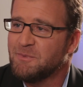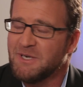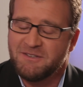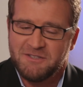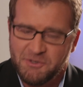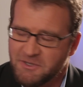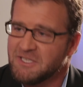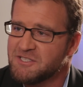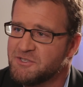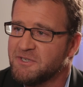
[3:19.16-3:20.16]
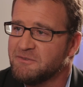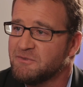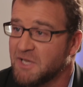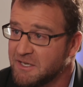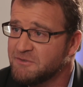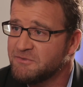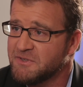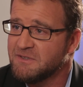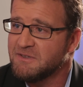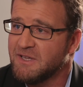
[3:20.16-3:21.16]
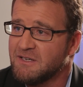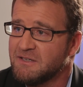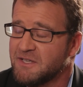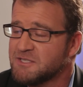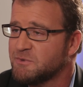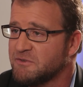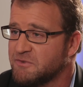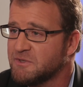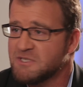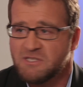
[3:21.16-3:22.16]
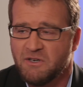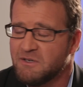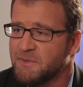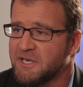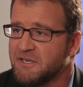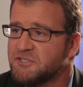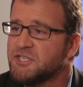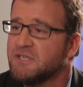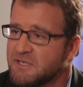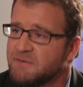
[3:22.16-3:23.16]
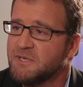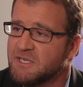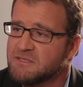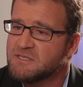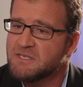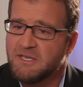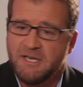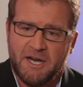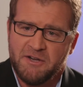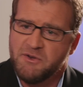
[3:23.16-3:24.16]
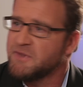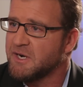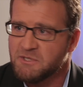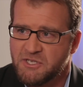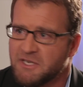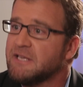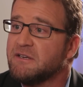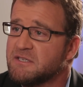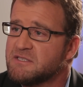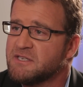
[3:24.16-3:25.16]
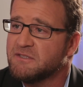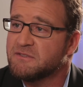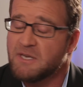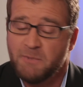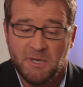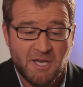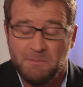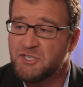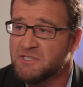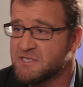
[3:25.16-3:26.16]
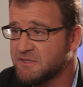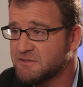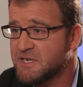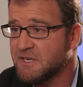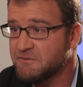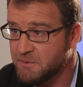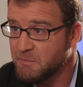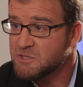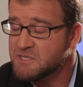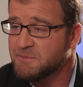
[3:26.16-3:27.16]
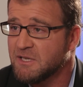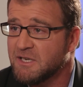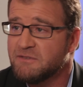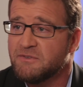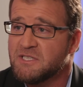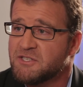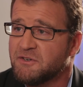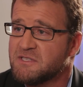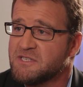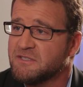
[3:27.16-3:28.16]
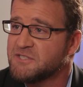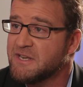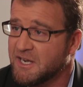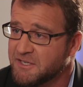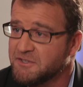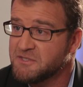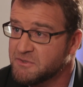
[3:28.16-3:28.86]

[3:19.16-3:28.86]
but certainly a student of life, and that's where I focused all my energy, because I knew that I was going to get into sales. I've been a commission sales guy for most of my life. I started sales at 9 years